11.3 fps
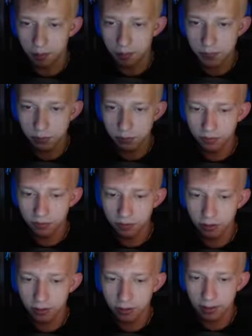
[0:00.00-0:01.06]
sort of
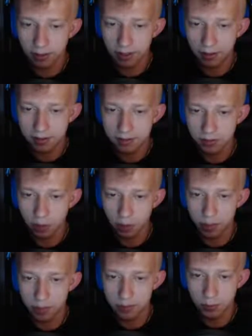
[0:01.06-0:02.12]
figuring out how to even go
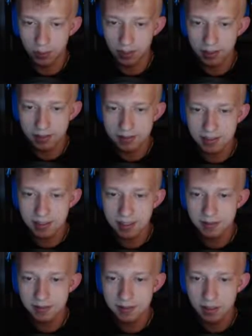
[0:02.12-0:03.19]
about doing that, because then
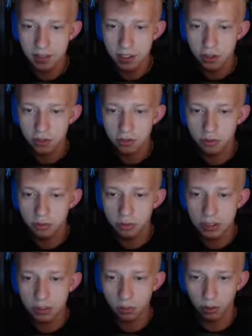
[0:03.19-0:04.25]
it's
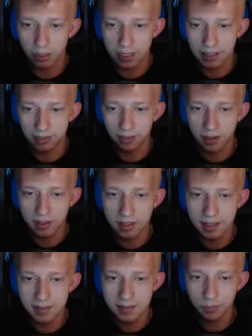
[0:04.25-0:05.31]
truly an organic thing, and
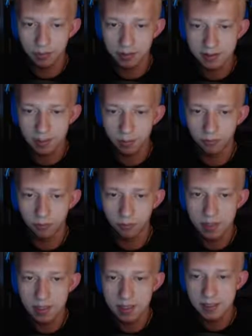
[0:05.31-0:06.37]
it's something that's coming from
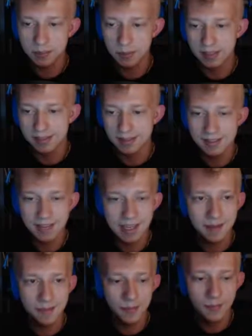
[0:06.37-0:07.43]
me, is because this
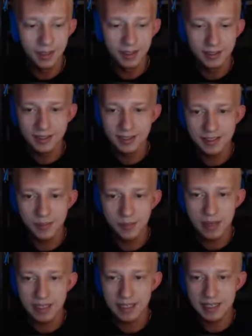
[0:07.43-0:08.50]
game doesn't
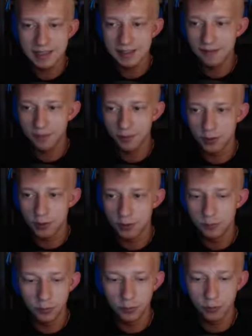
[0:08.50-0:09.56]
make it easy for you
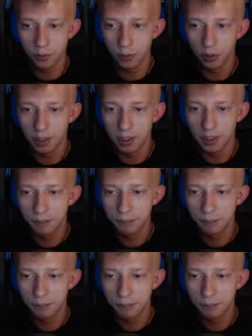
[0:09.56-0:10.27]
to